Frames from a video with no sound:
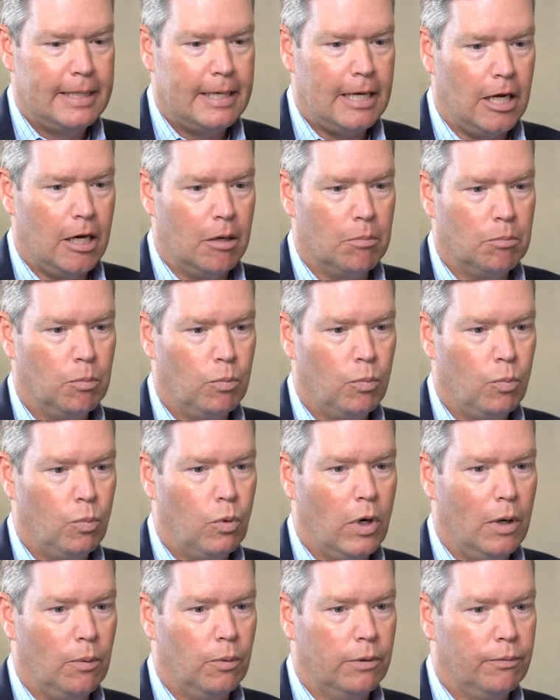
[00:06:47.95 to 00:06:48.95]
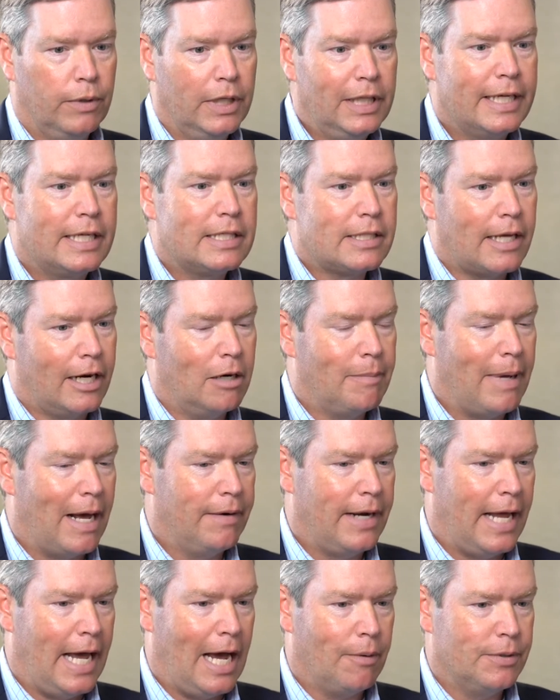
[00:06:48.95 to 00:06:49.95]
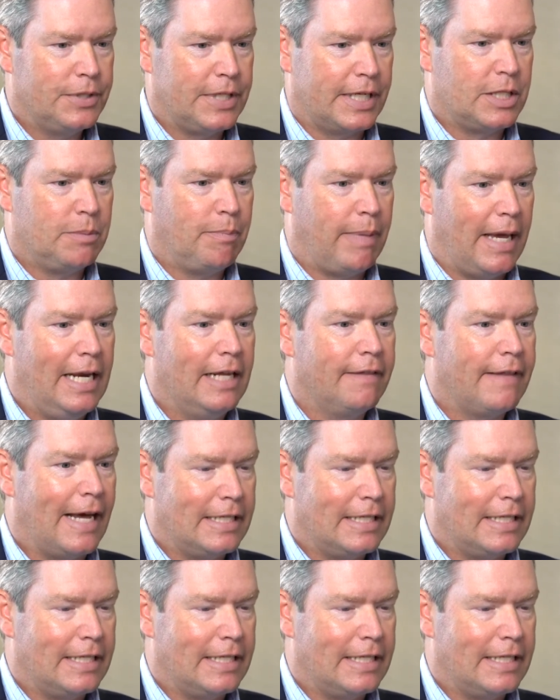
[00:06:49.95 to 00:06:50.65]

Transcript: What we're really excited about now is expanding